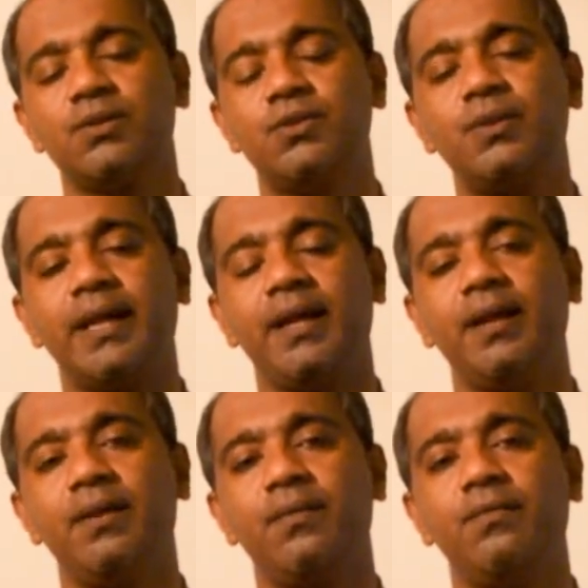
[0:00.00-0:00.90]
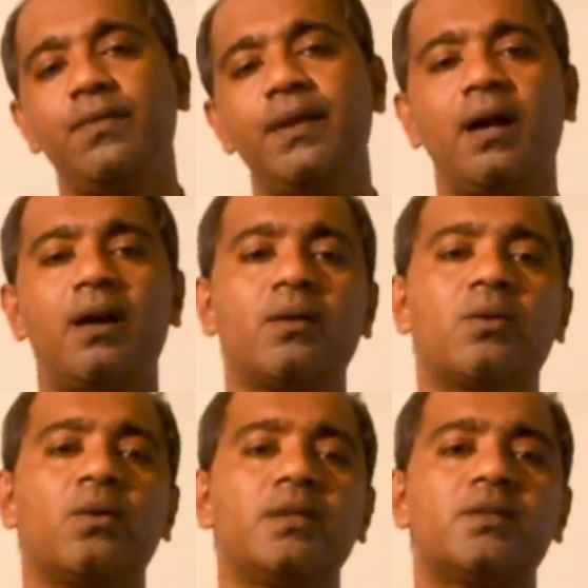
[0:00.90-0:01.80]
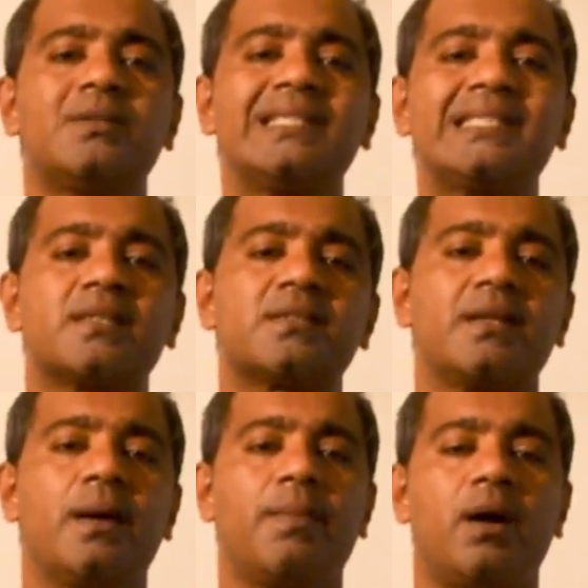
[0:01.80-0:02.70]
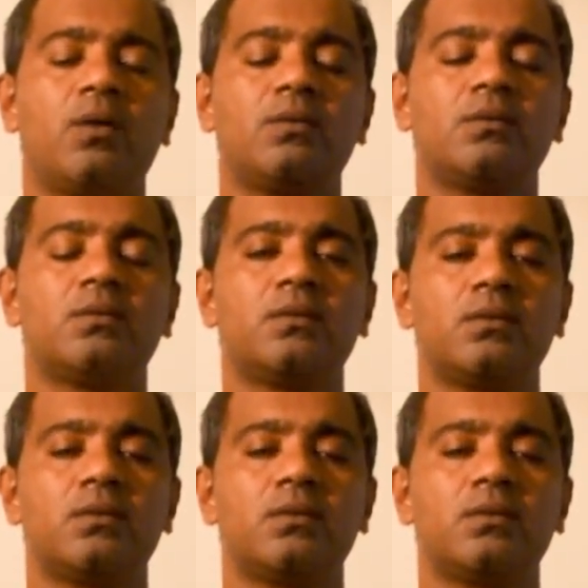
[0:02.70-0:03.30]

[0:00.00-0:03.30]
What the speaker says: Today we are going to discuss about